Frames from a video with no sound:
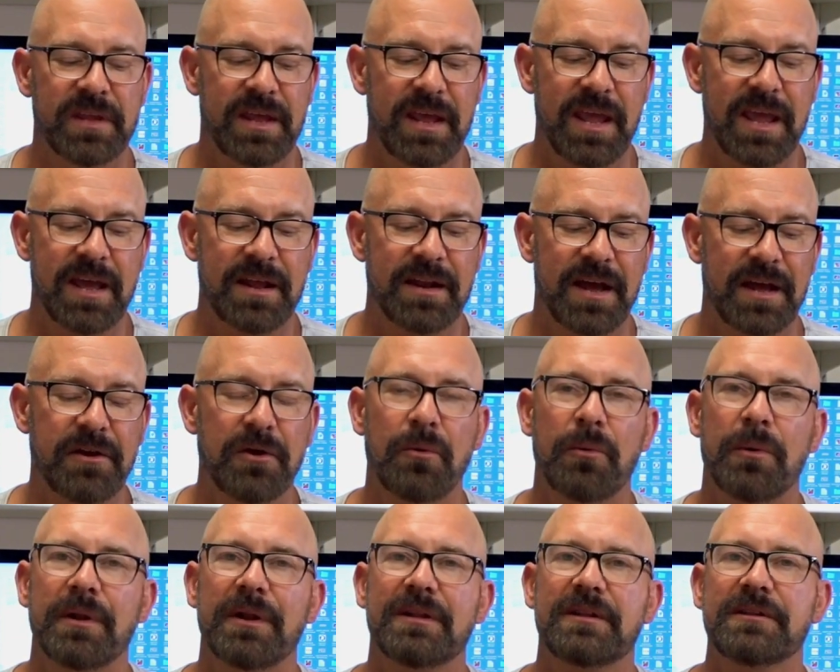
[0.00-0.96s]
And I don't
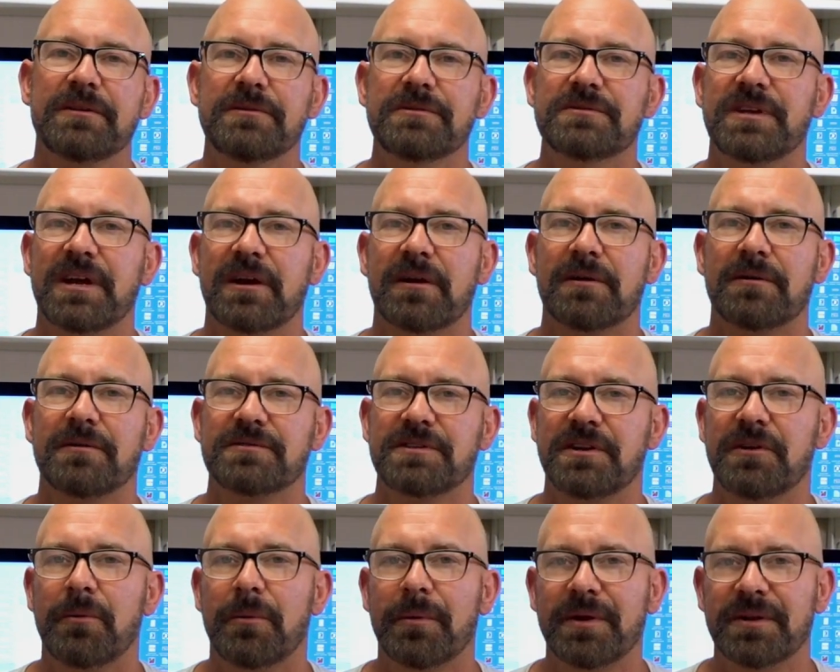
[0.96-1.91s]
want to lose arrows. I
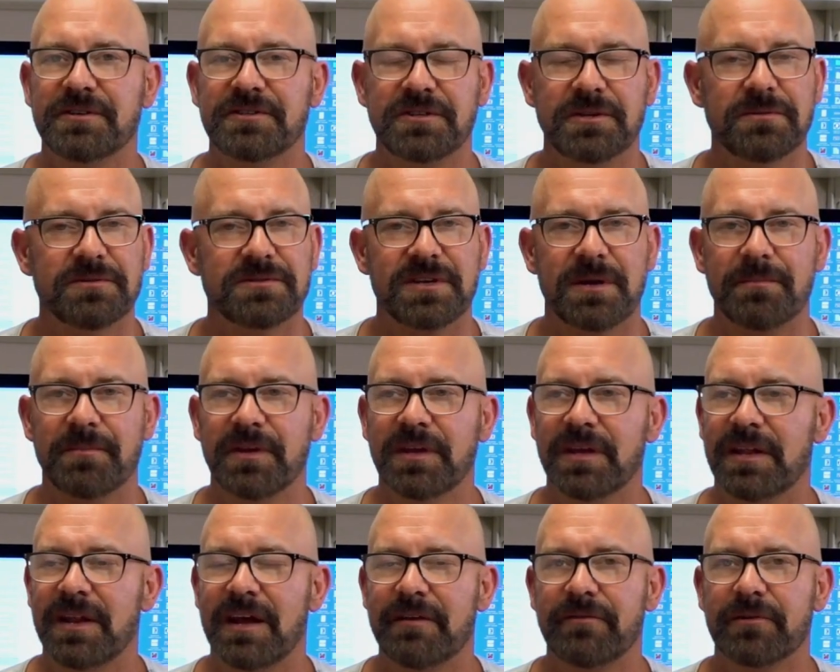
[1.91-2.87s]
don't want to shoot something
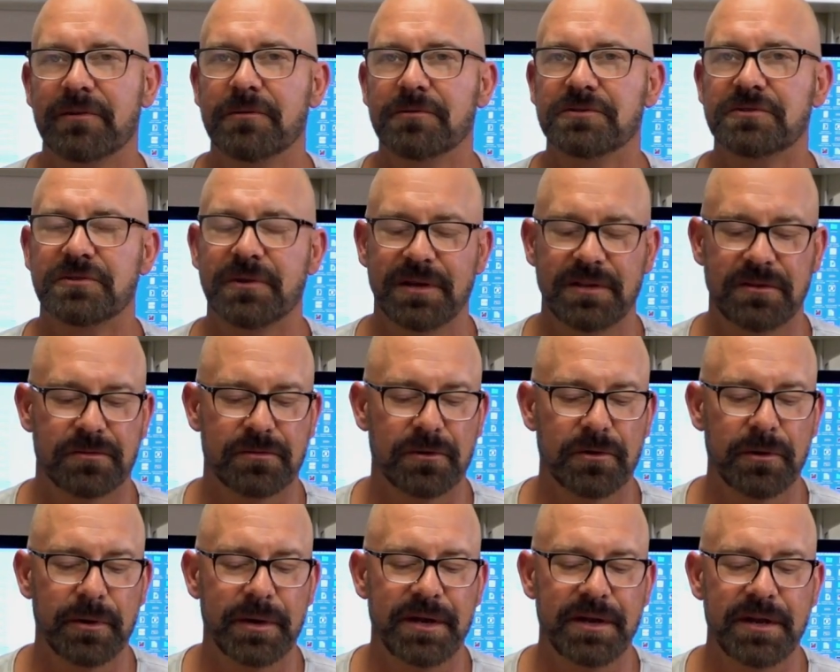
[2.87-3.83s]
and have it go straight
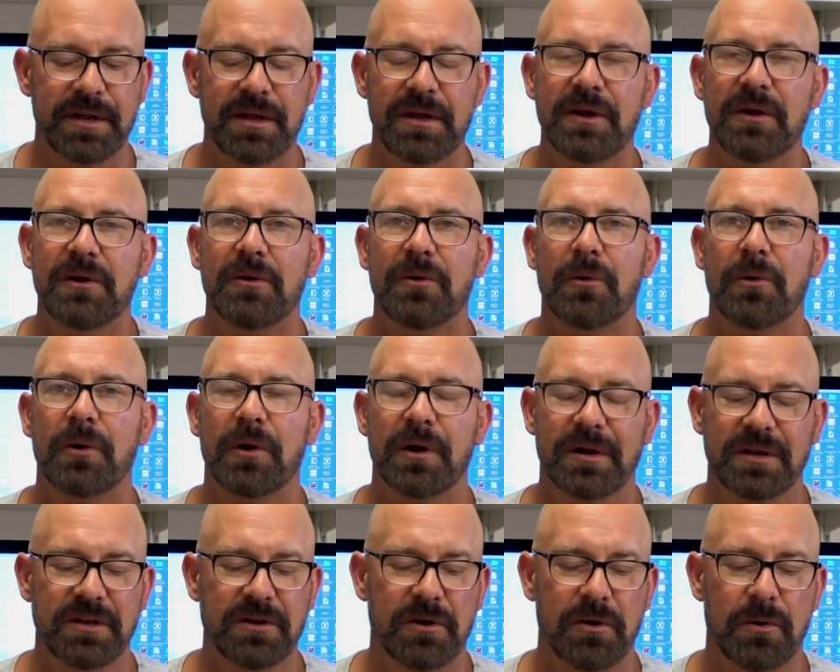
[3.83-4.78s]
through it.
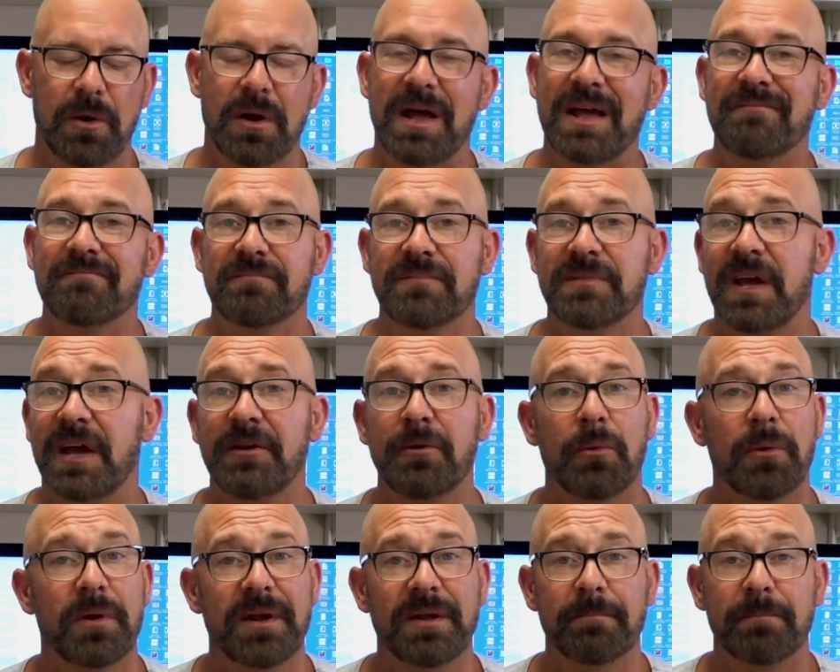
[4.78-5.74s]
Or, you know, I don't
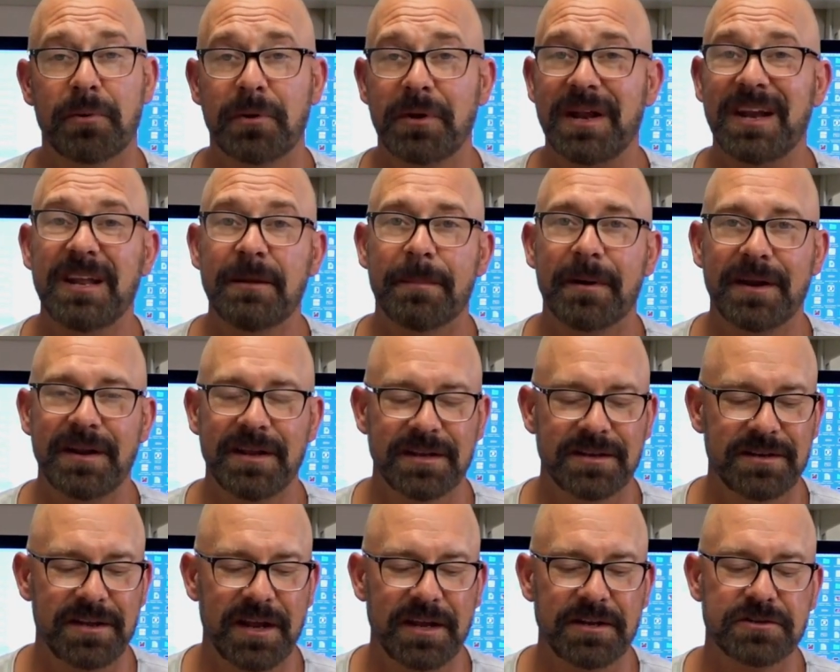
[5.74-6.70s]
want to put anybody
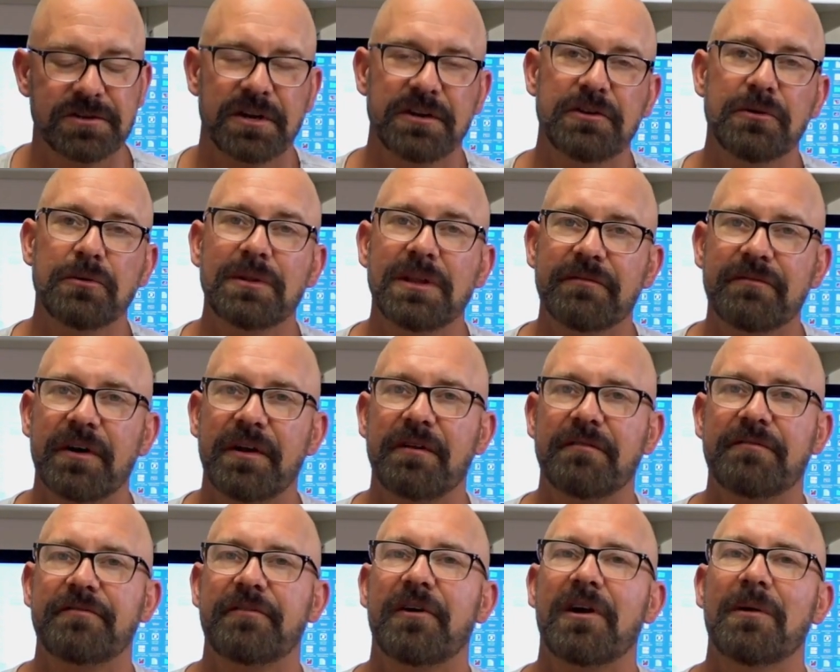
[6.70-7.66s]
in danger. I do live on a
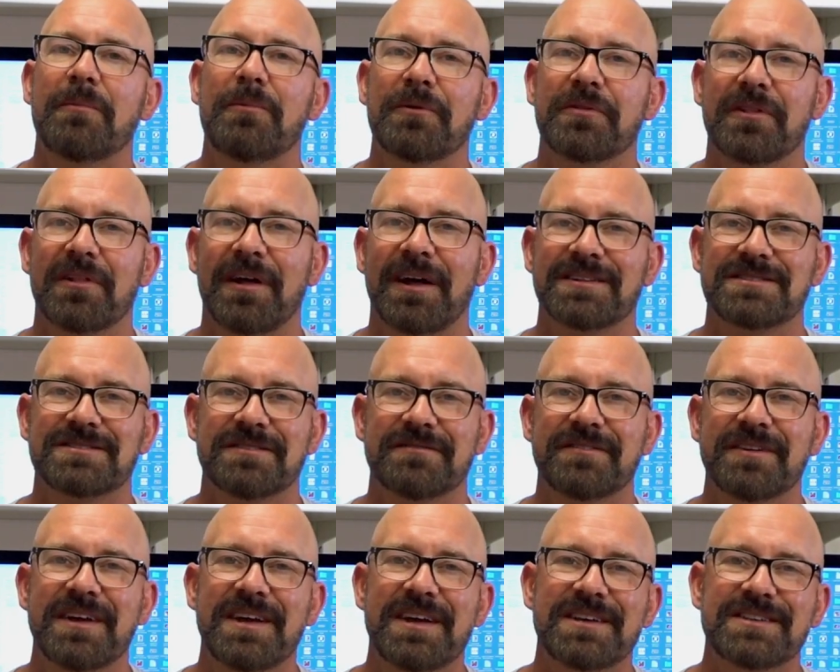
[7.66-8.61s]
farm with lots of
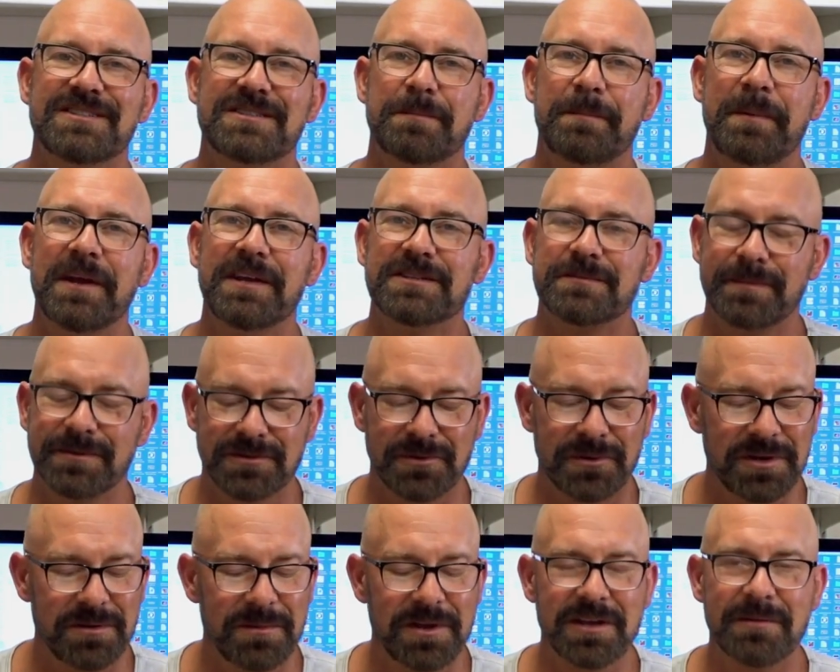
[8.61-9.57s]
space
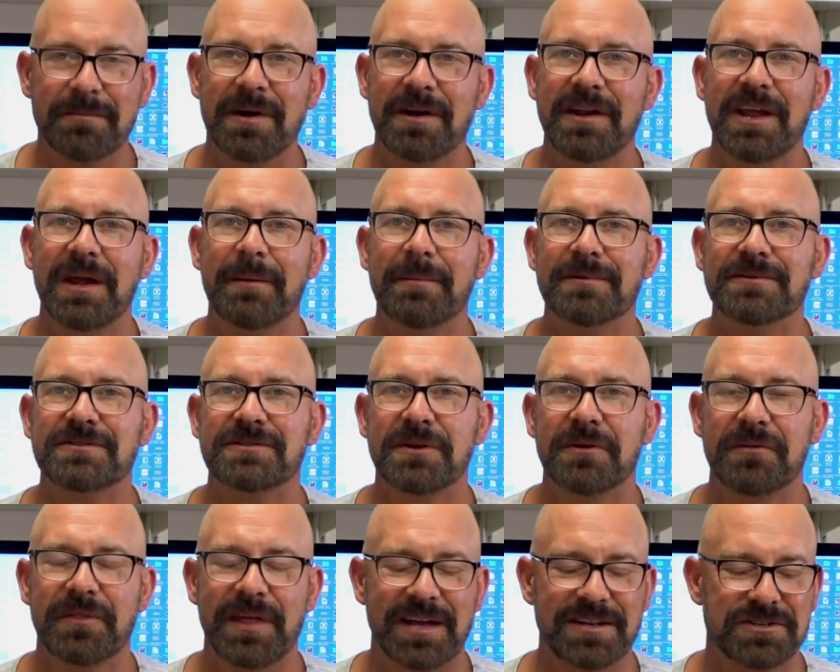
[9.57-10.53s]
between me and my neighbors,
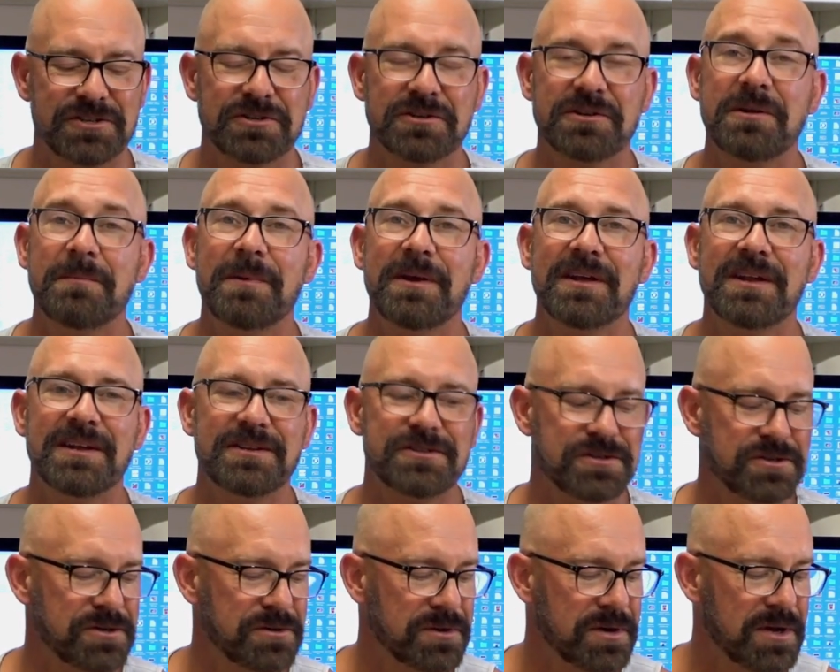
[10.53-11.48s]
so that shouldn't be an
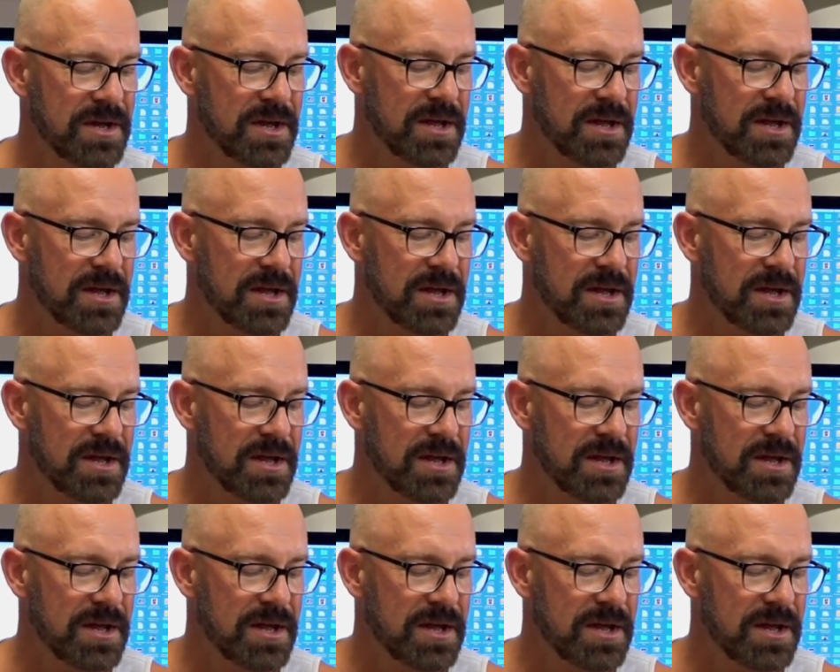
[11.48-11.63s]
issue.